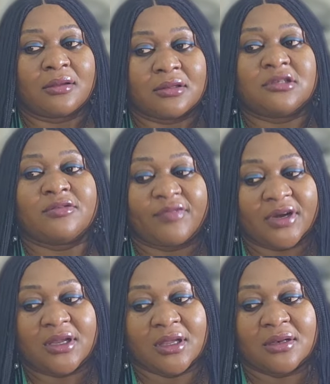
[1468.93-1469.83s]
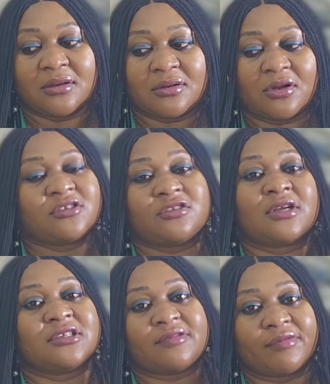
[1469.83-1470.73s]
is freaking not
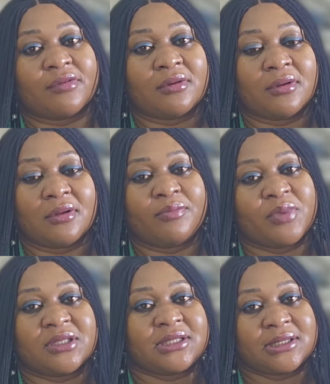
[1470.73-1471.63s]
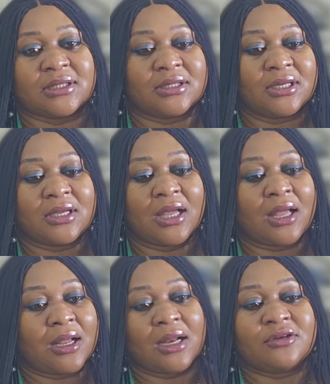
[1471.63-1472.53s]
stressful. BT
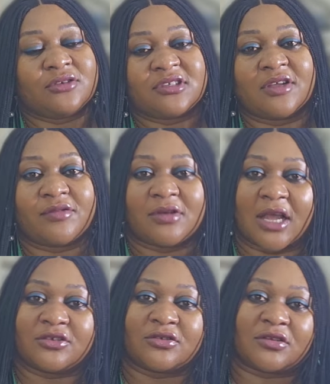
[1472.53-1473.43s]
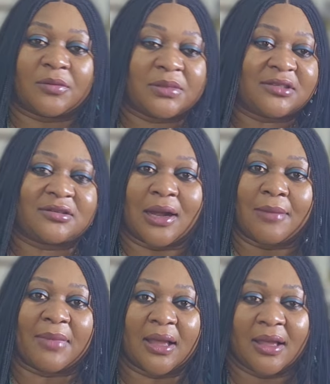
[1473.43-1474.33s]
and Claude Joseph, you guys should stop this
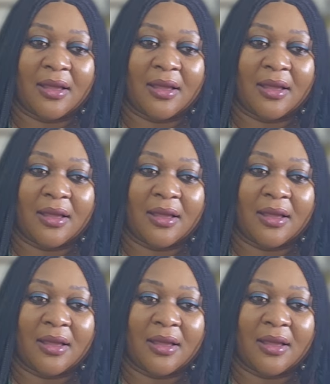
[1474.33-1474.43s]
drama.